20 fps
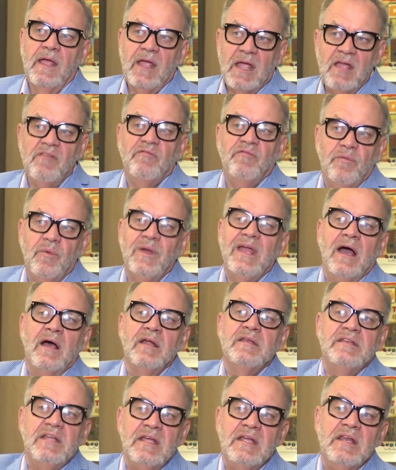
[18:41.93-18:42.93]
if we are
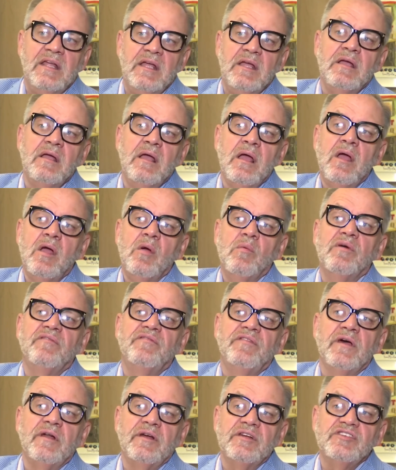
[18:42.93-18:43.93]
dealing
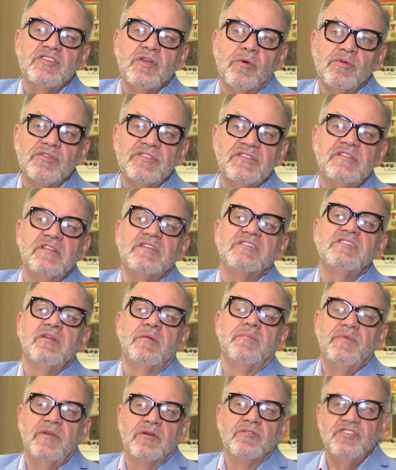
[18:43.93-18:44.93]
with the resource
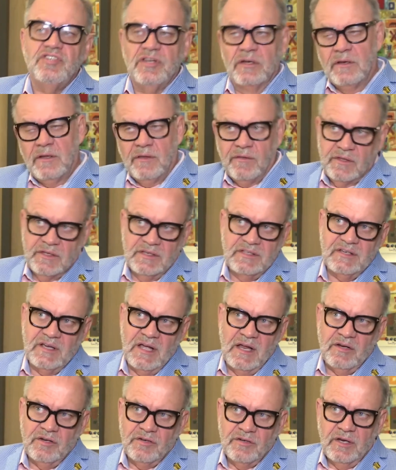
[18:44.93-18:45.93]
distribution in this
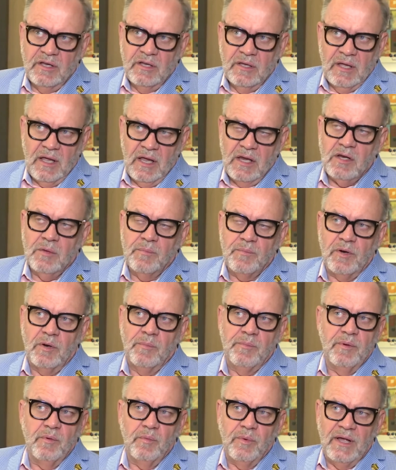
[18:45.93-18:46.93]
country in a
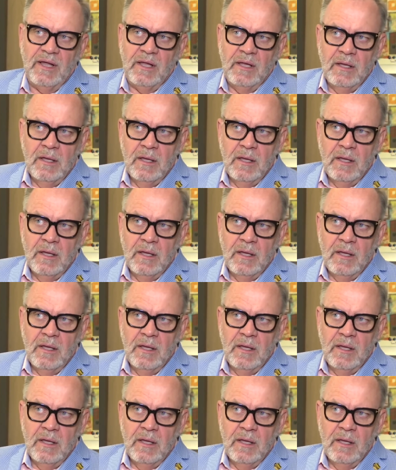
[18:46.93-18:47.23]
proper way.